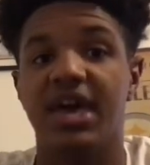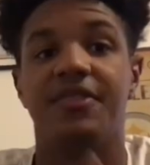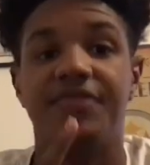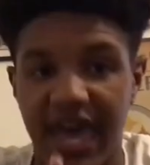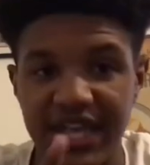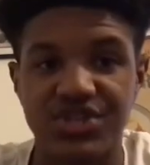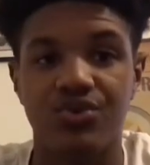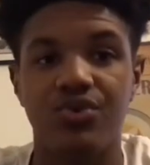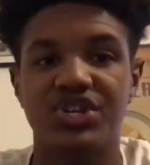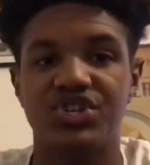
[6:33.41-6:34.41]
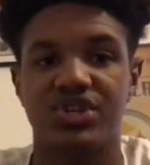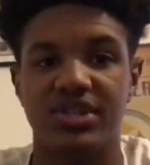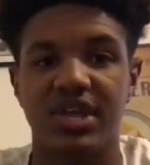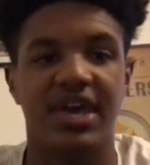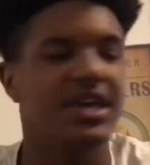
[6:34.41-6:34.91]
That's the
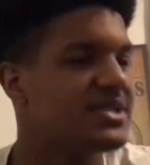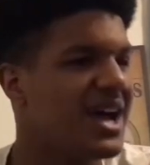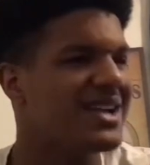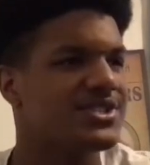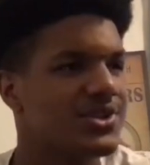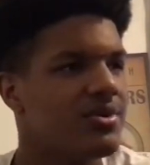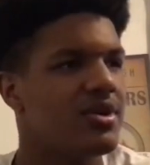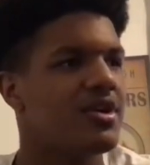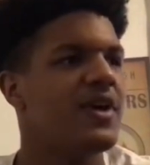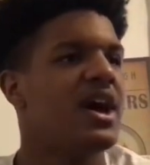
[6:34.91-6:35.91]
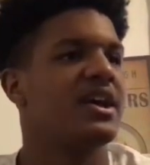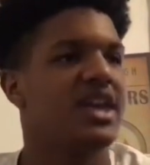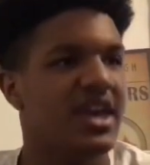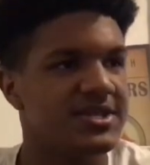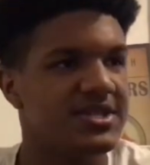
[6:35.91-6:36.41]
question. It's not so of,
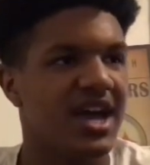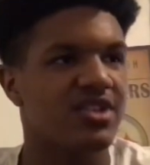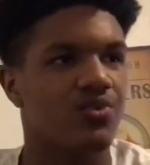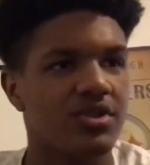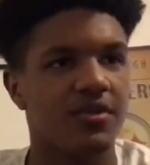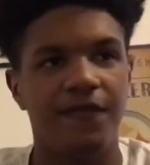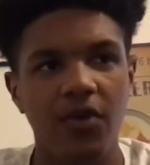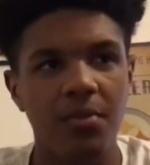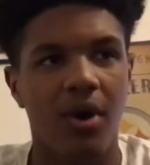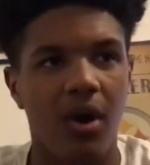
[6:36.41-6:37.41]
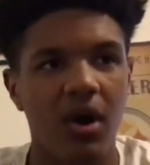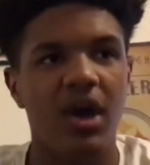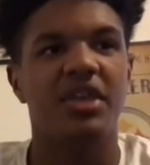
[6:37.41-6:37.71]
can Seattle run the football?